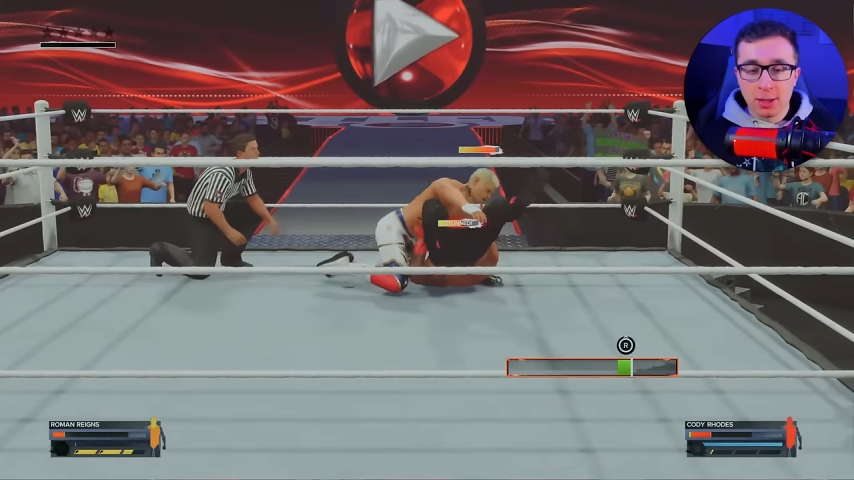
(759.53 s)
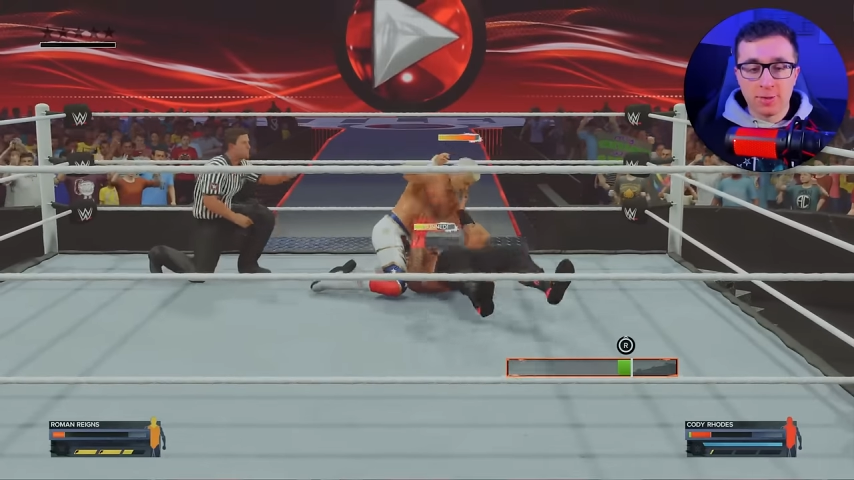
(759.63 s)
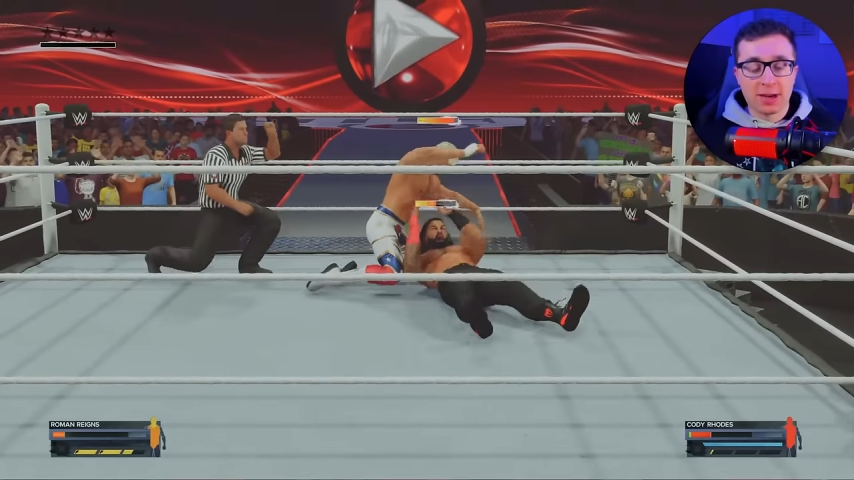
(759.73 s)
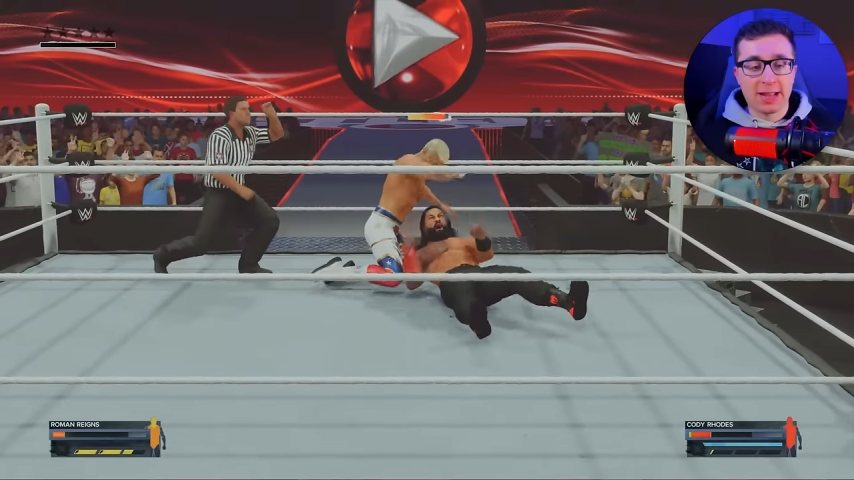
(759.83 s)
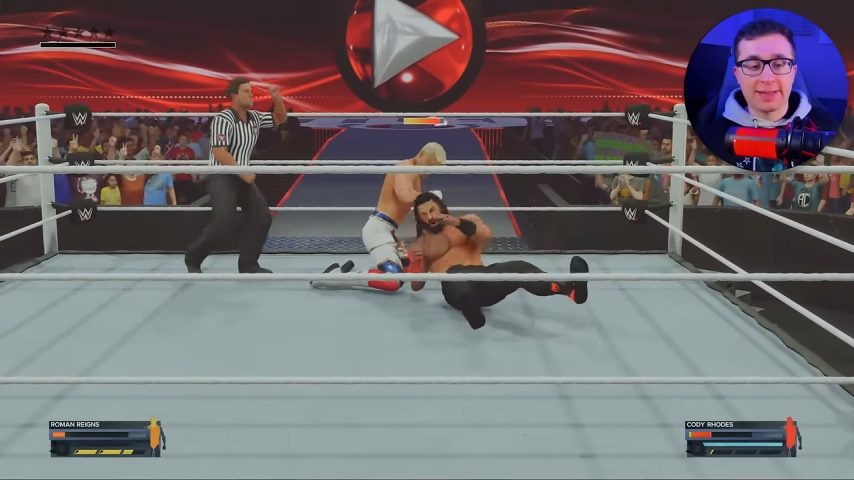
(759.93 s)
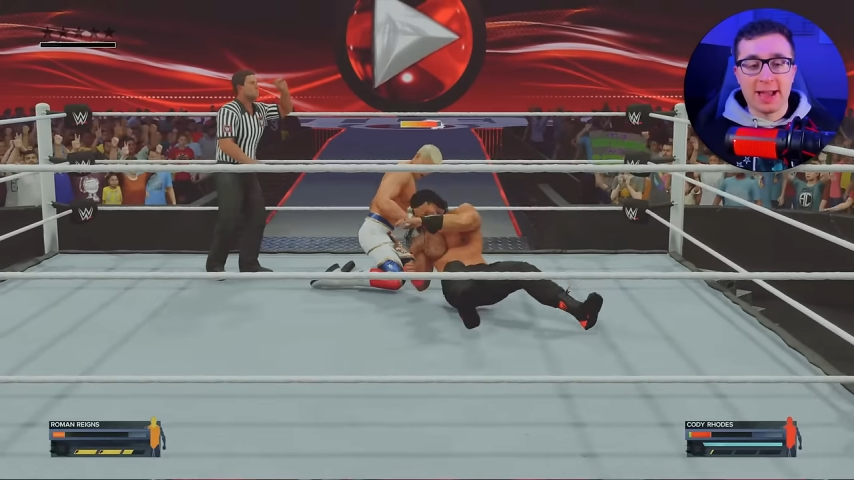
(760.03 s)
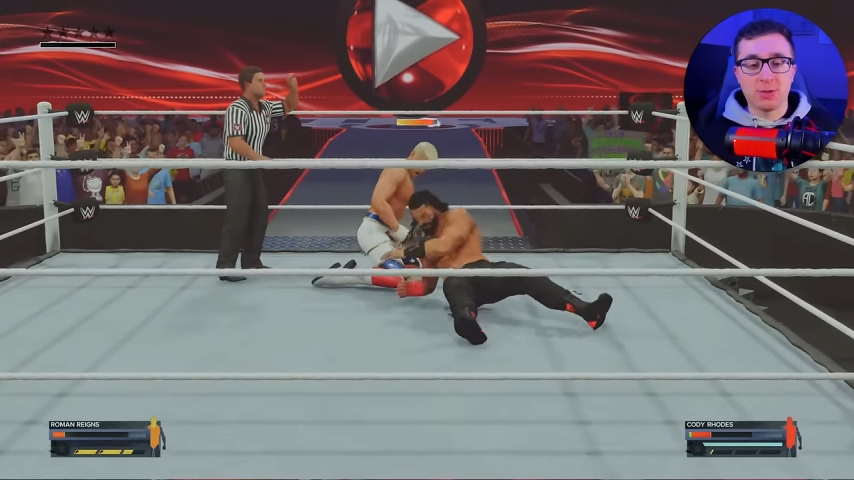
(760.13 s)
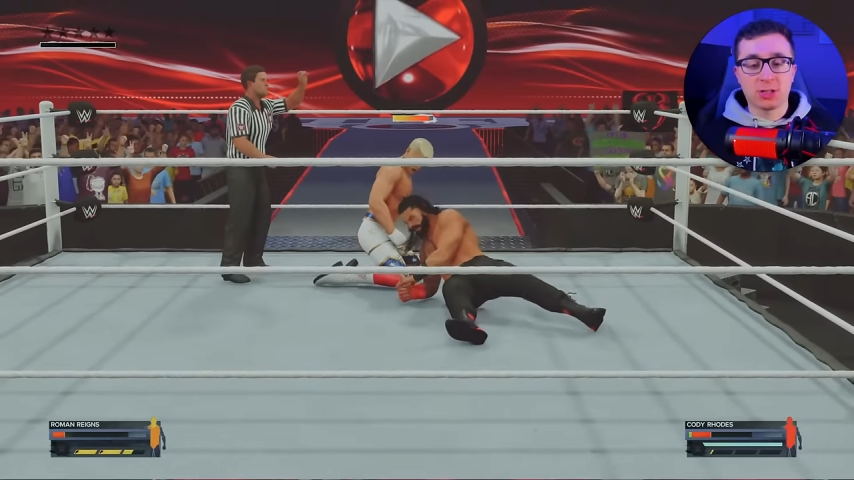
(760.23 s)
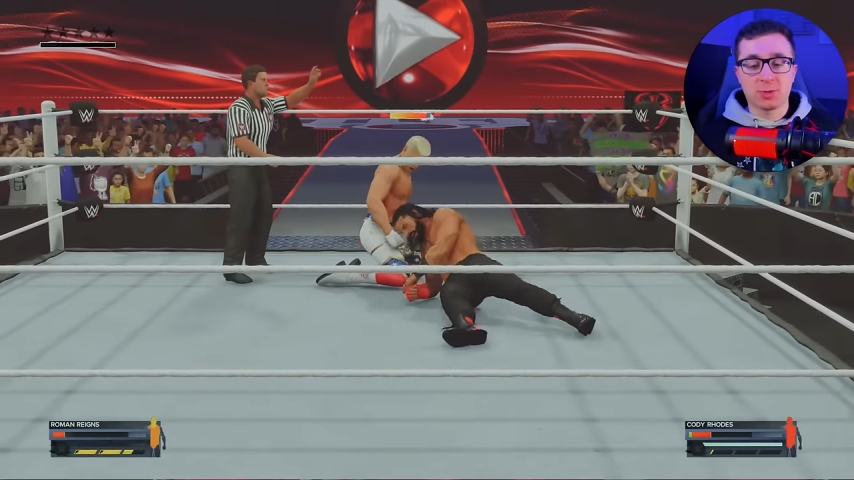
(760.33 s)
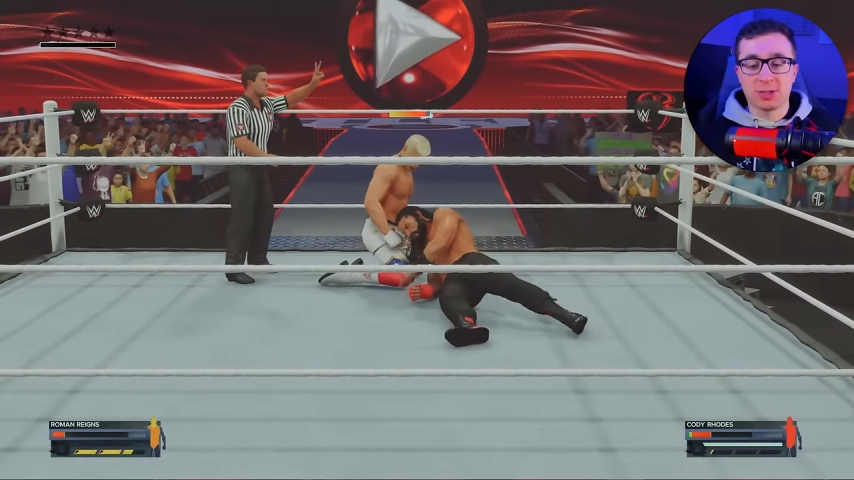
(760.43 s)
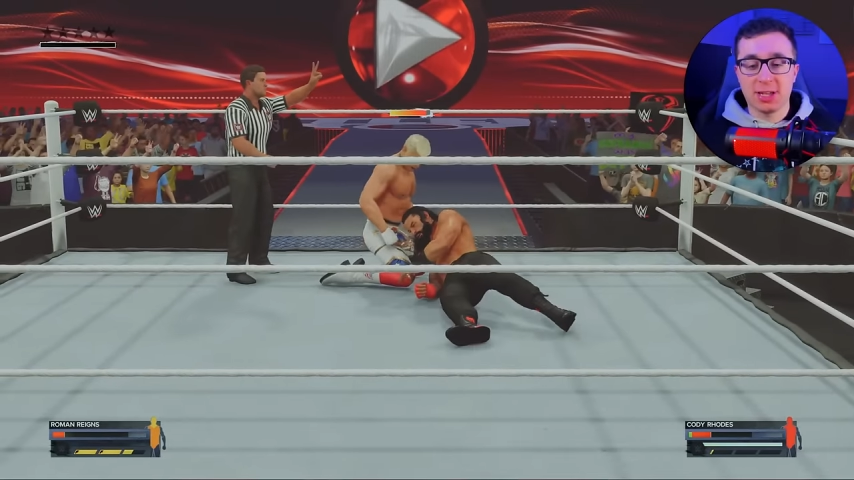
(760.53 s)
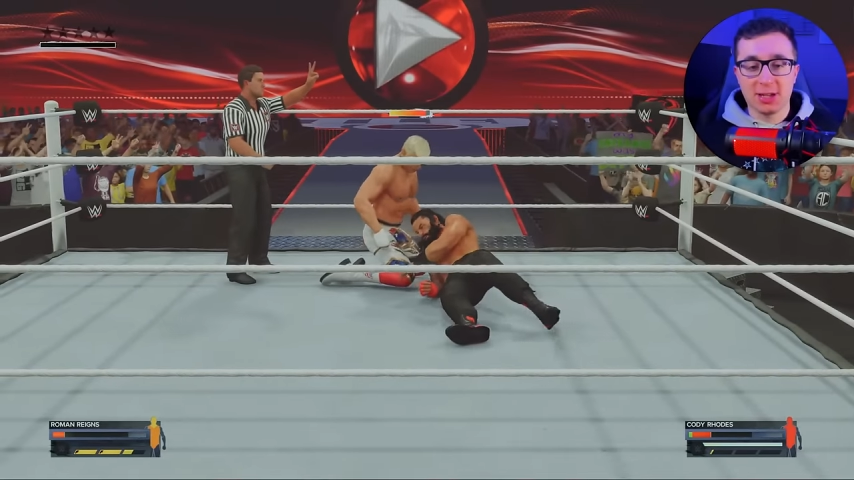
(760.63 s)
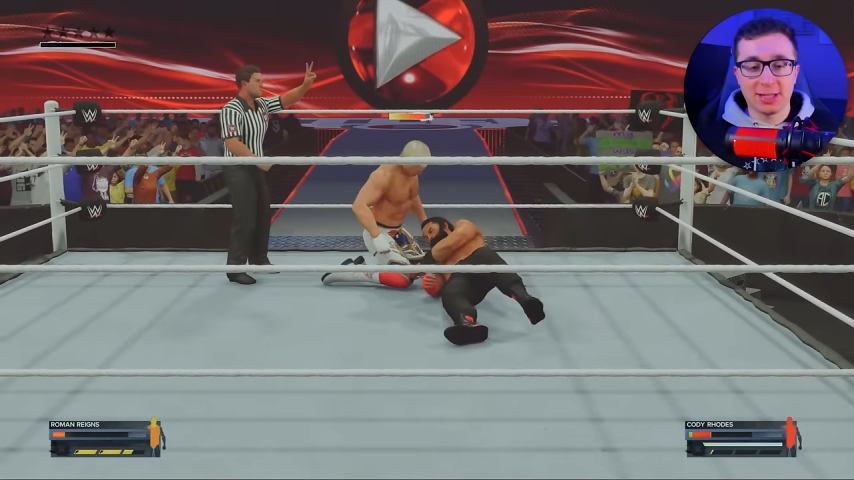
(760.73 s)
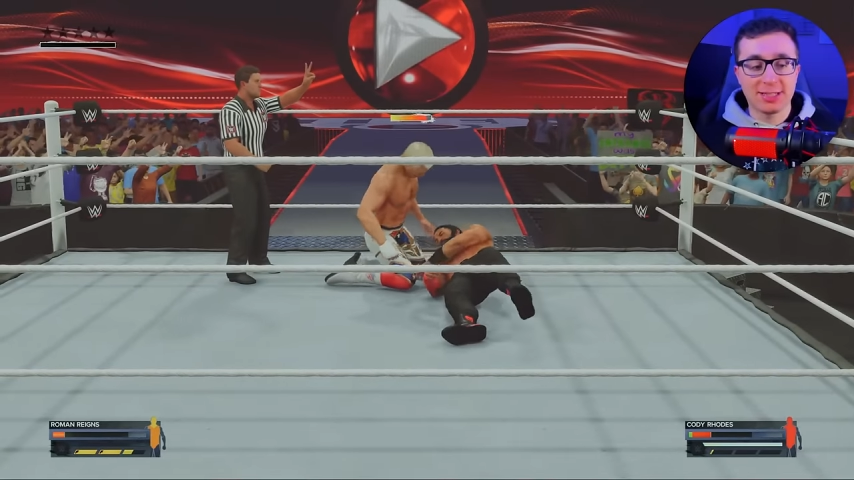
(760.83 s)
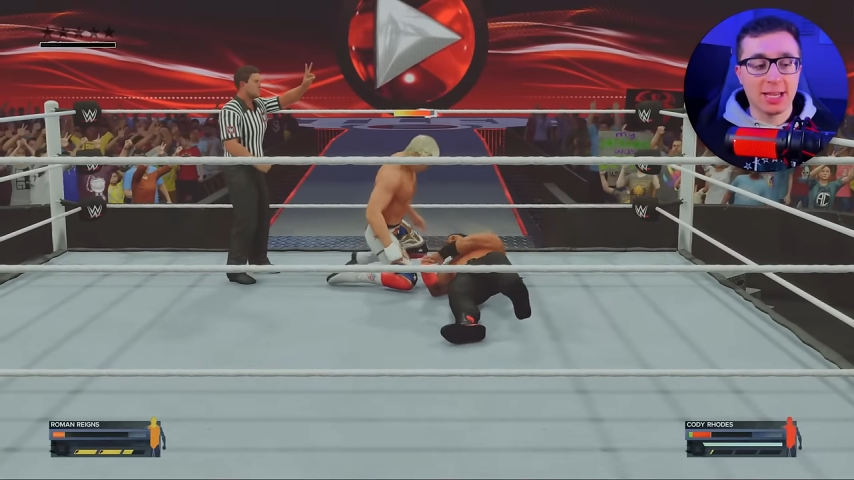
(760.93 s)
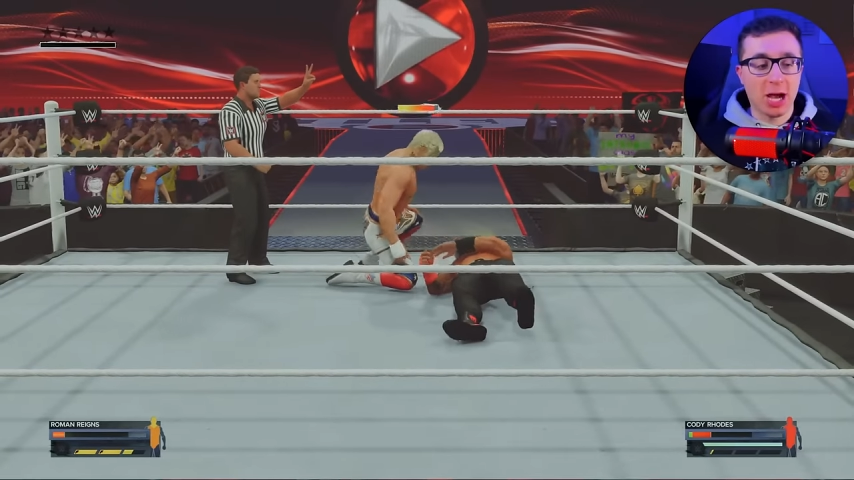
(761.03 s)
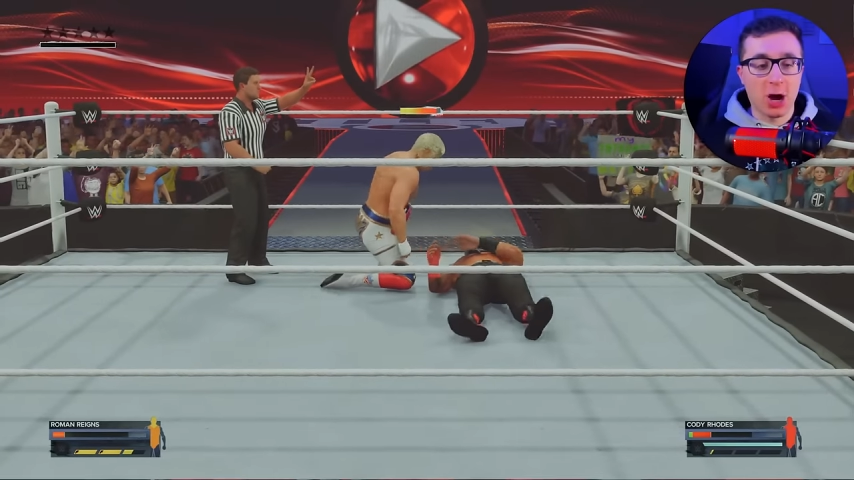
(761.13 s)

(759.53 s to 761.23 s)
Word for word: Forget that. I'm using resiliency.